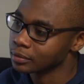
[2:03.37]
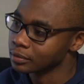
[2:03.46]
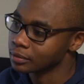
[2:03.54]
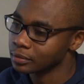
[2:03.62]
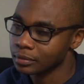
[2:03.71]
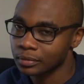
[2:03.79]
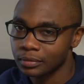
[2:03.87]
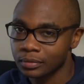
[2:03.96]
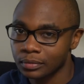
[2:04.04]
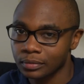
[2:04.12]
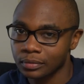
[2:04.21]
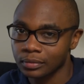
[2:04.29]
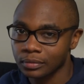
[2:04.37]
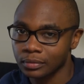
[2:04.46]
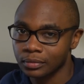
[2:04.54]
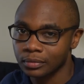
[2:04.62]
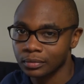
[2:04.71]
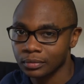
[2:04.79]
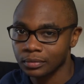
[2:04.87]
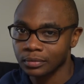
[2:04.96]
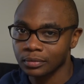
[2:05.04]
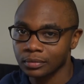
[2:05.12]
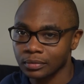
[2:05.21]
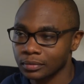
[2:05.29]

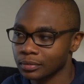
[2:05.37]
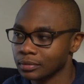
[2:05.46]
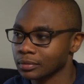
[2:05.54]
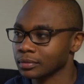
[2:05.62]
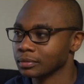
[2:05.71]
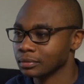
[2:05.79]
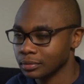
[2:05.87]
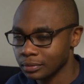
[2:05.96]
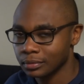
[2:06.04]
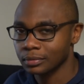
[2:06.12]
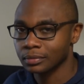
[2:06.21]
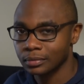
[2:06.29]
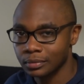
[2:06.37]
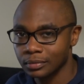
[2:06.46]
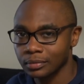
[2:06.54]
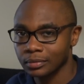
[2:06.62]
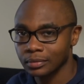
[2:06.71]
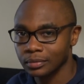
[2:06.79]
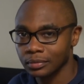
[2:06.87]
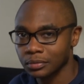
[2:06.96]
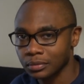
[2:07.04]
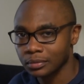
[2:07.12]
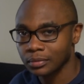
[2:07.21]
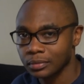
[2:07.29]
(not speaking)